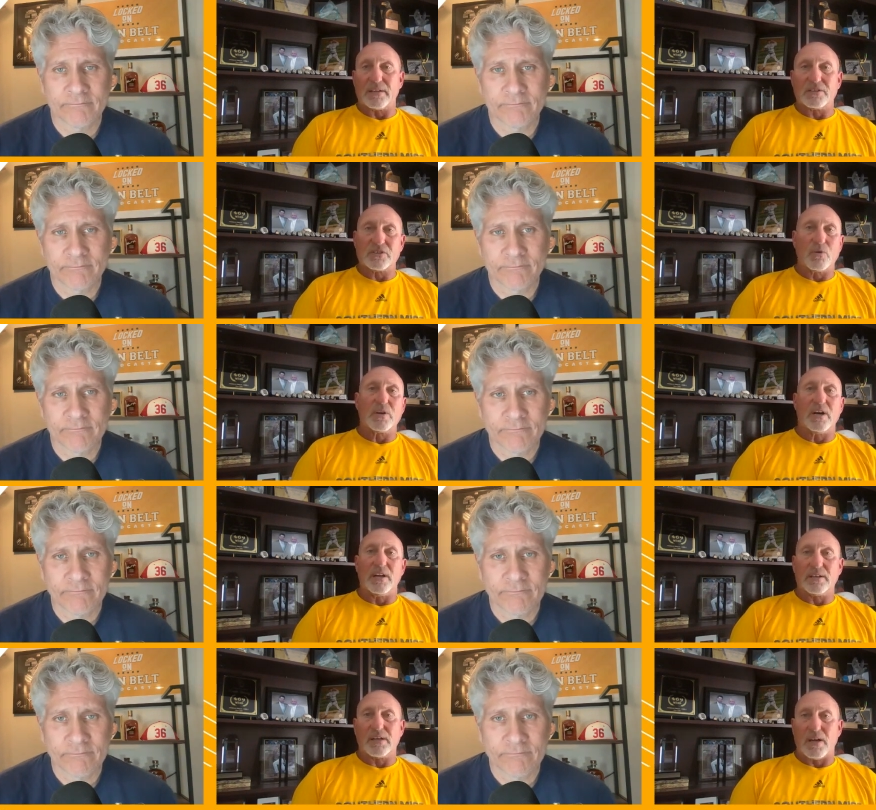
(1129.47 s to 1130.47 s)
Speaker 1: in the
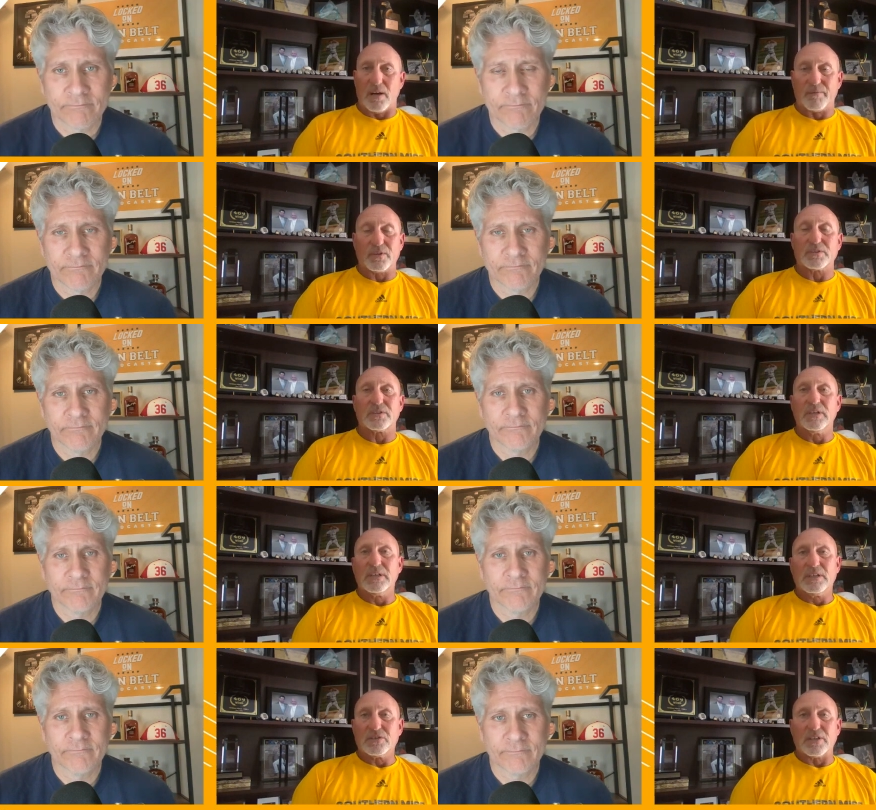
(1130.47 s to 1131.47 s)
SOCON conference
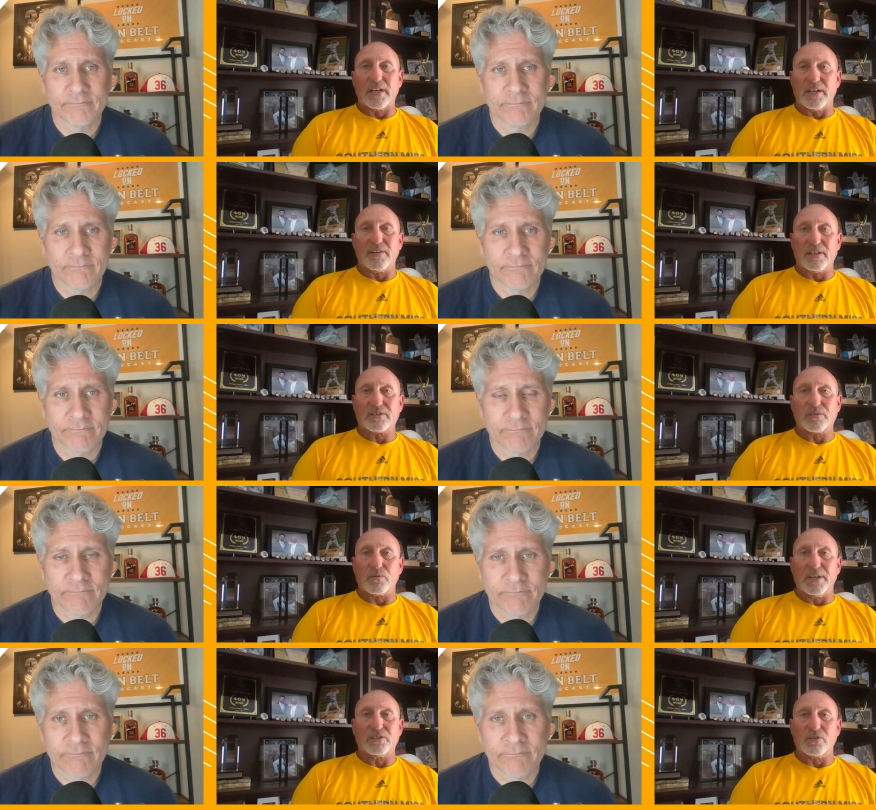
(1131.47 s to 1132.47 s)
to get in this
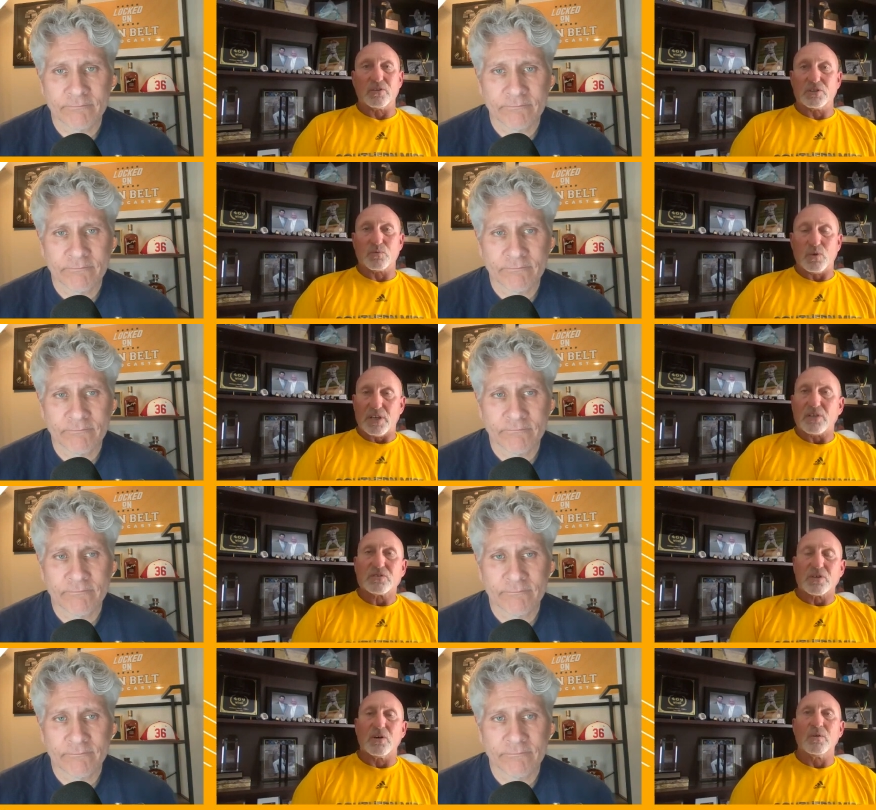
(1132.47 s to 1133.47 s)
regional as well.
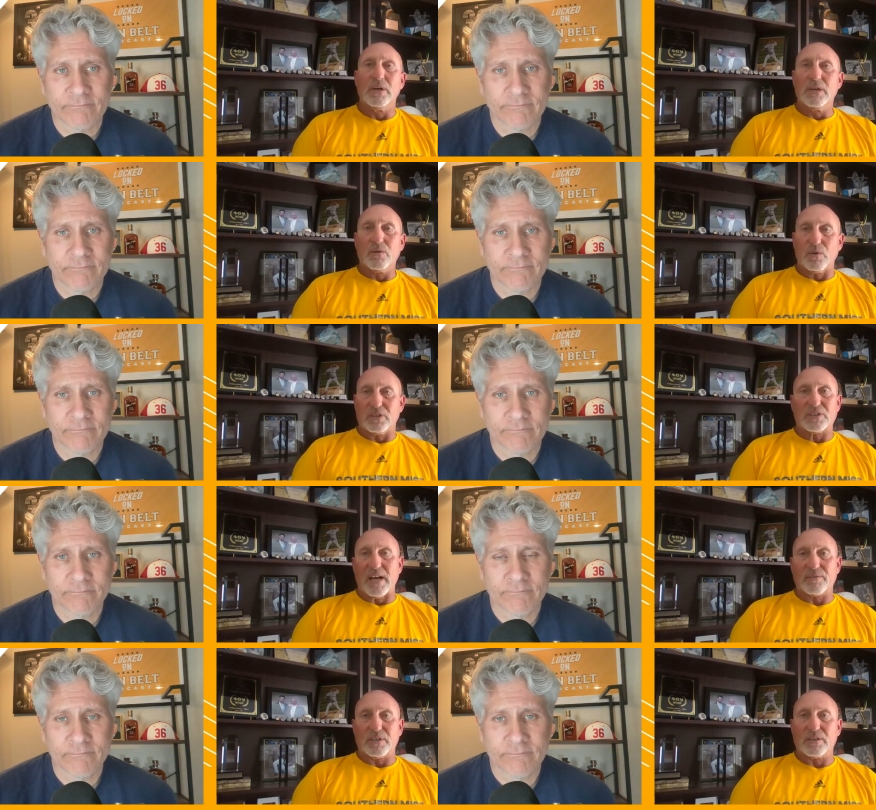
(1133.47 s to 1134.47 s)
So we'll just
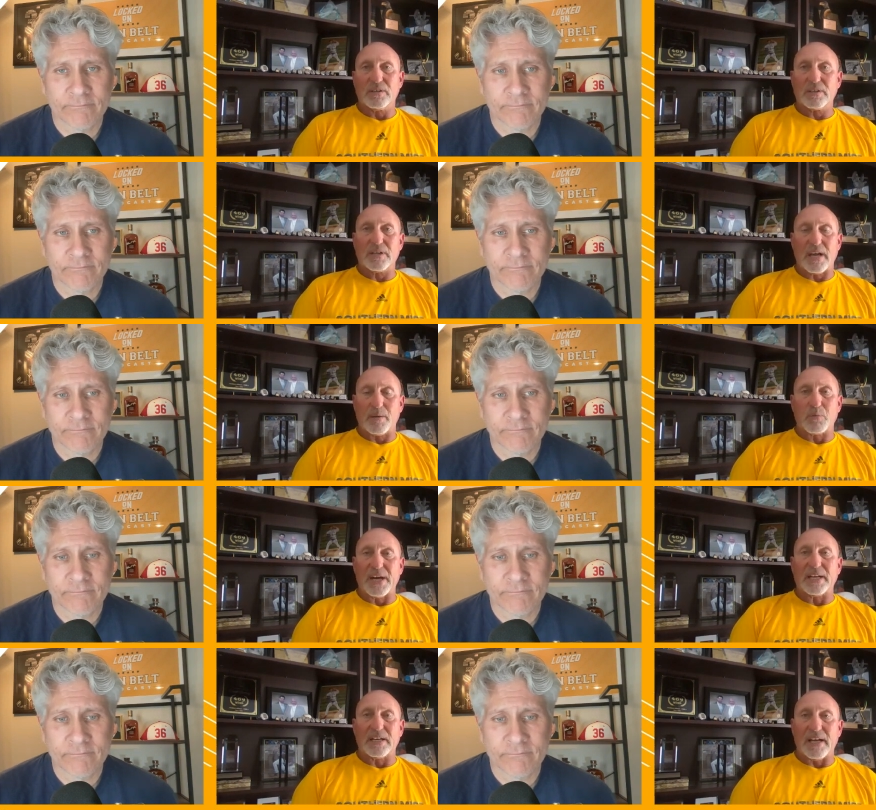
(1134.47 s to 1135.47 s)
have to kind of
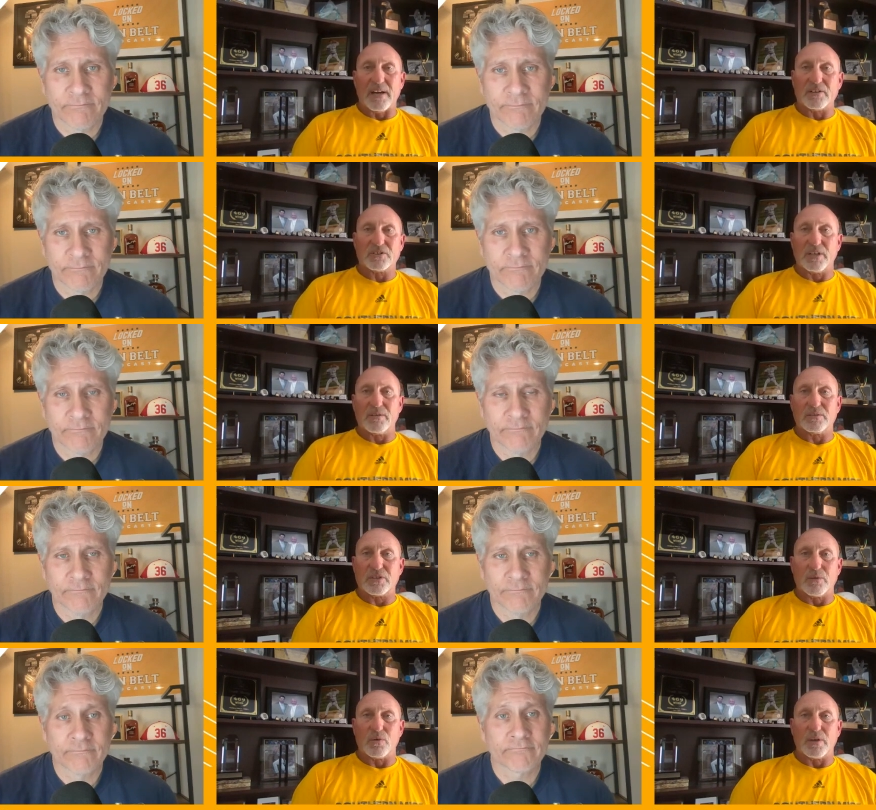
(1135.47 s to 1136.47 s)
break
Speaker 2: it down and see,
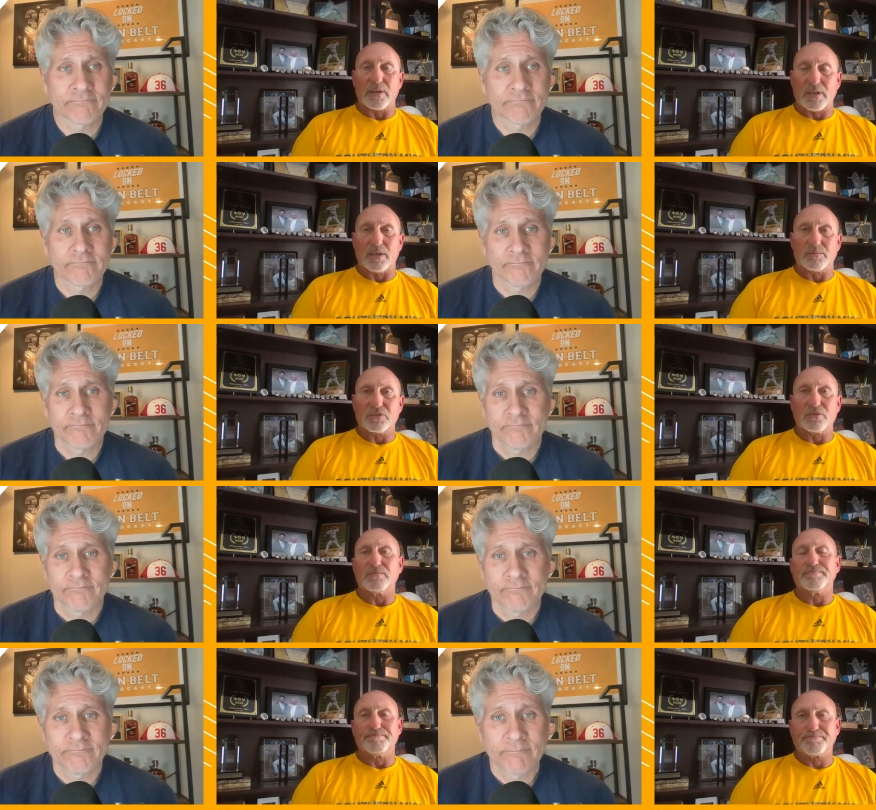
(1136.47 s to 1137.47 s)
see where it comes
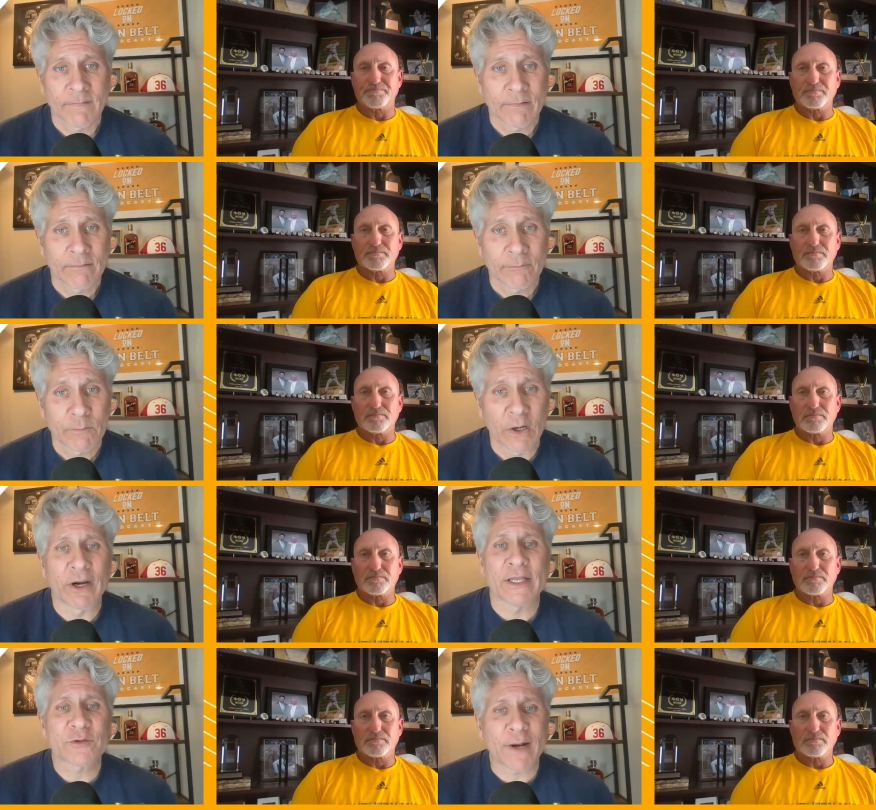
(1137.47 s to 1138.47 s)
to. All right,
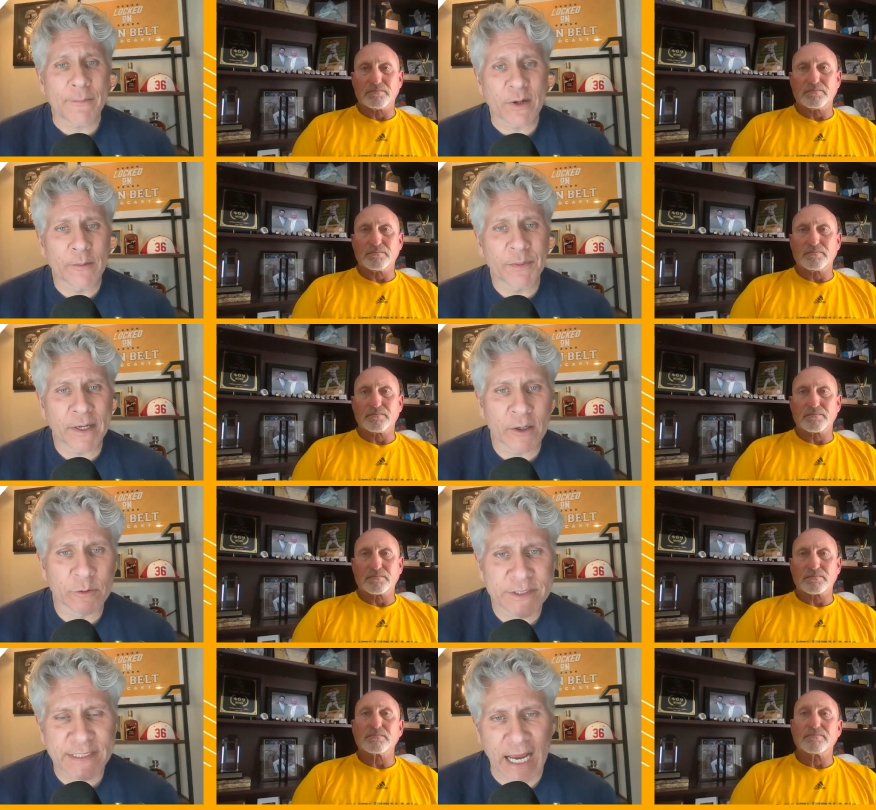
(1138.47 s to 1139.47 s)
let's wrap it up here
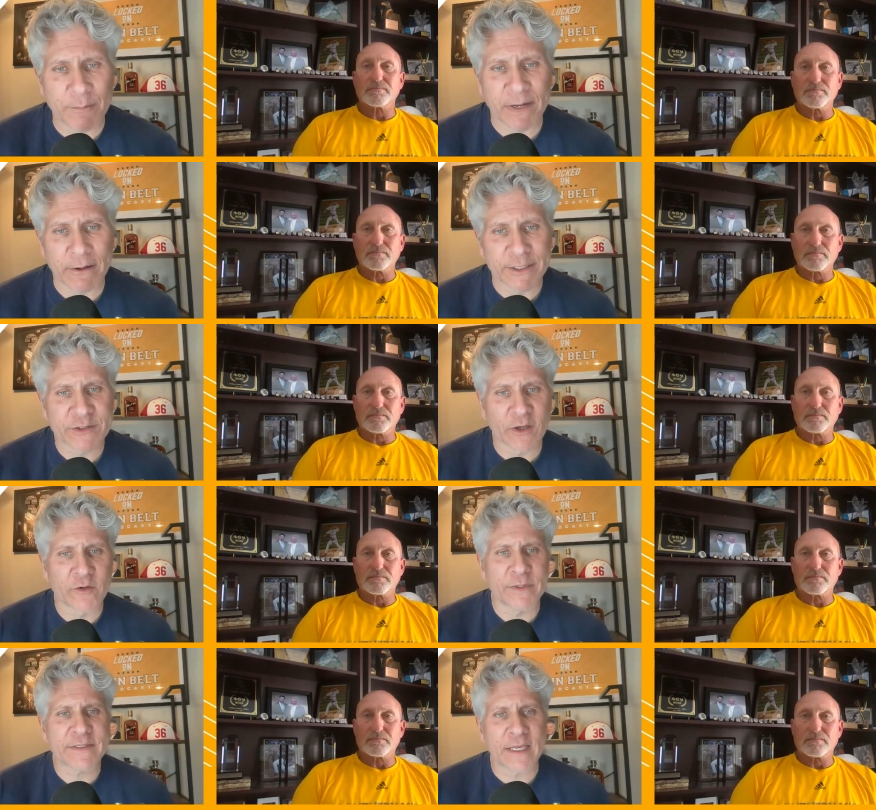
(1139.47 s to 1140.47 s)
with Scott Berry, Southern
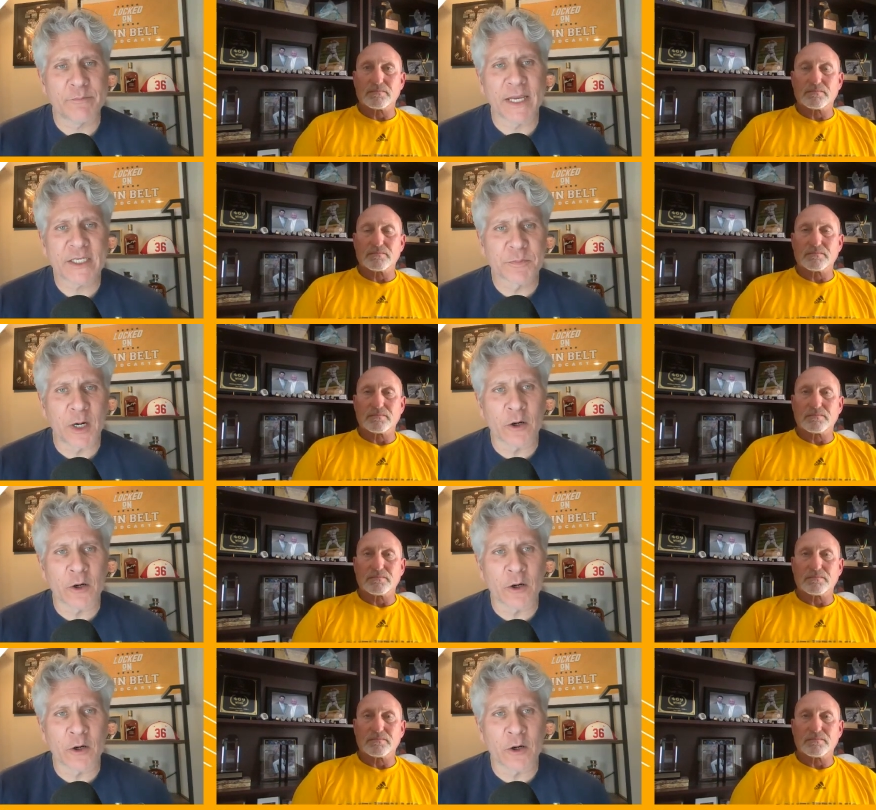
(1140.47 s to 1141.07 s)
Miss head baseball